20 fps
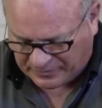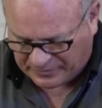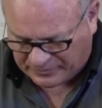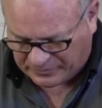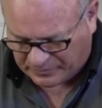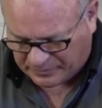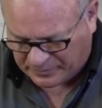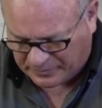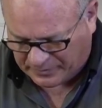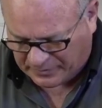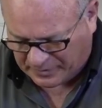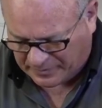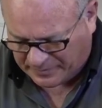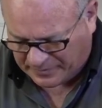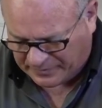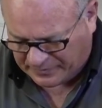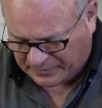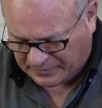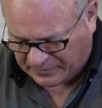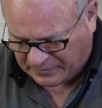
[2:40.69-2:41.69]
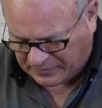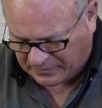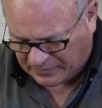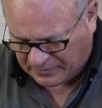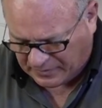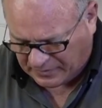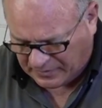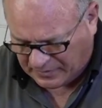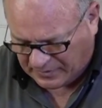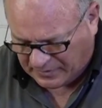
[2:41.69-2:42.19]
as you're putting them in there.
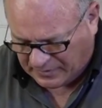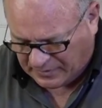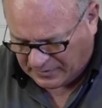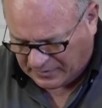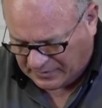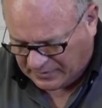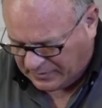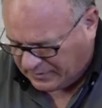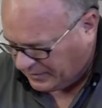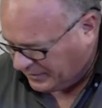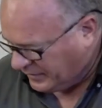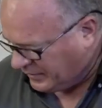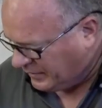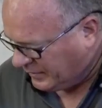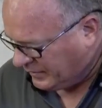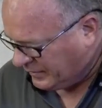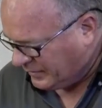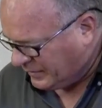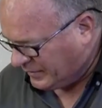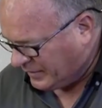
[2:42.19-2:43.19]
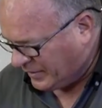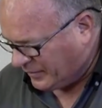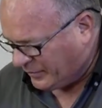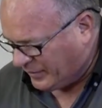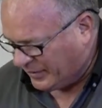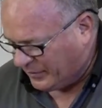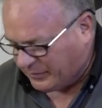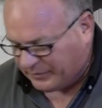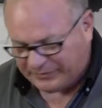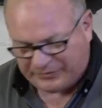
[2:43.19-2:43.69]
That
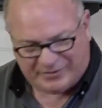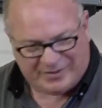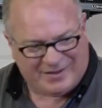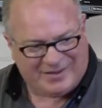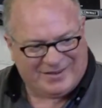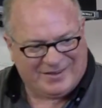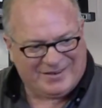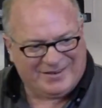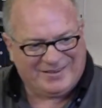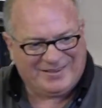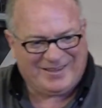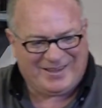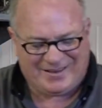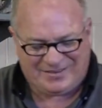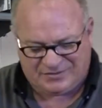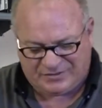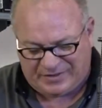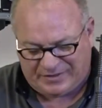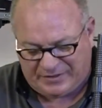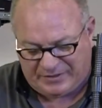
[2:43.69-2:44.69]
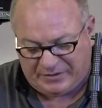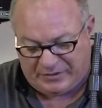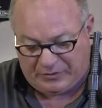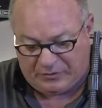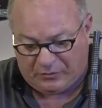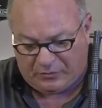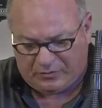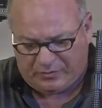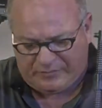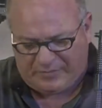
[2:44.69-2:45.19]
way, once they get actually
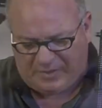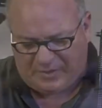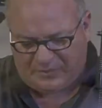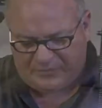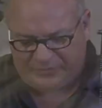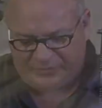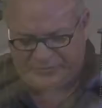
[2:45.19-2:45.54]
near the valve